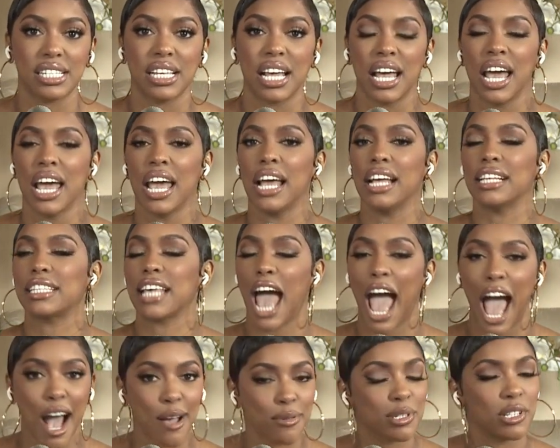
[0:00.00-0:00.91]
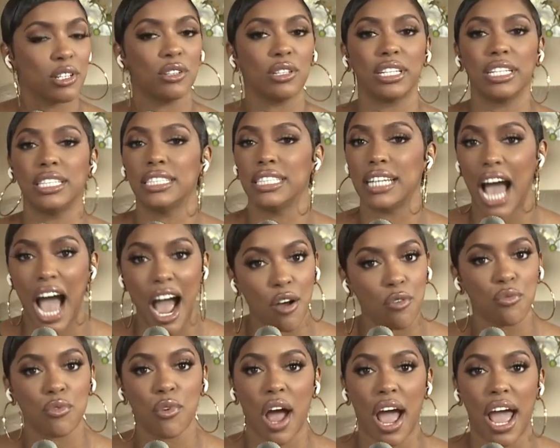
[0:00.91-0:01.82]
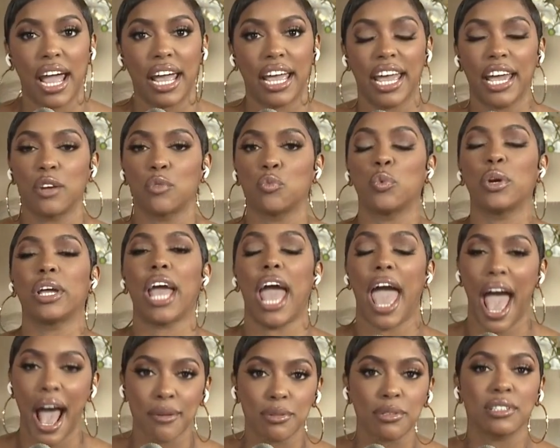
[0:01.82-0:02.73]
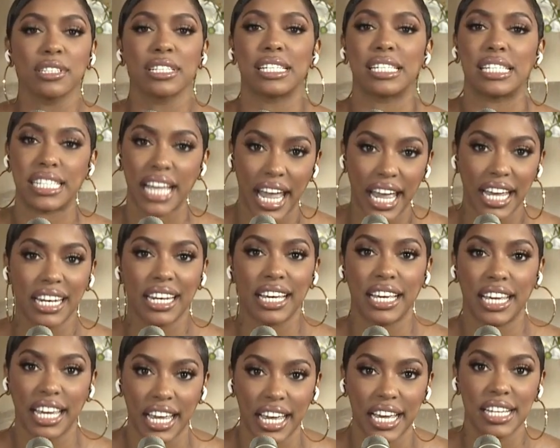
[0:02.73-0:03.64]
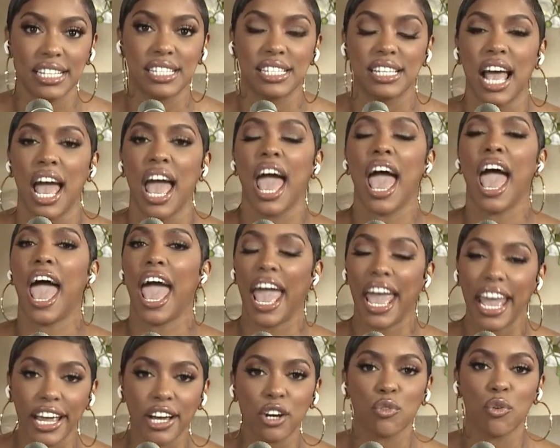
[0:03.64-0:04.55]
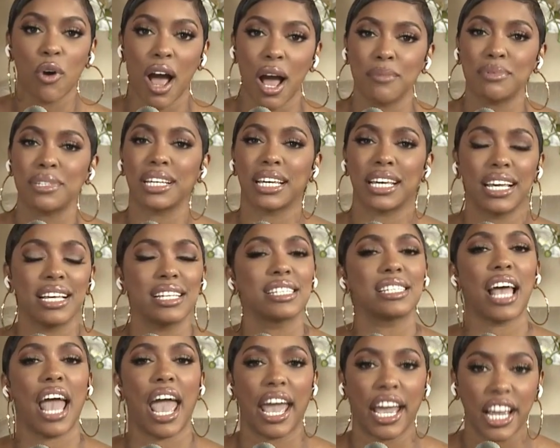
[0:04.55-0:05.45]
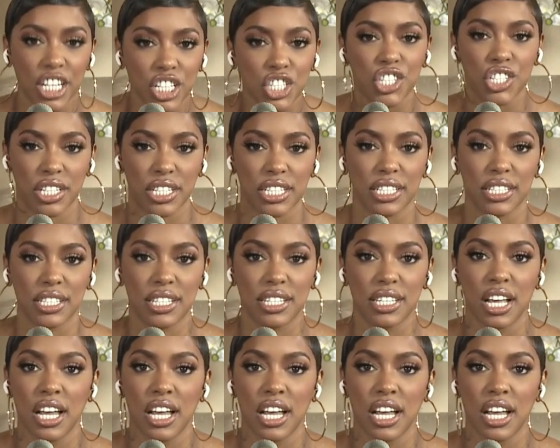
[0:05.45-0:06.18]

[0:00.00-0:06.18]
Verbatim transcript: It's absolutely not right. And we absolutely stand against hate crimes against Asians.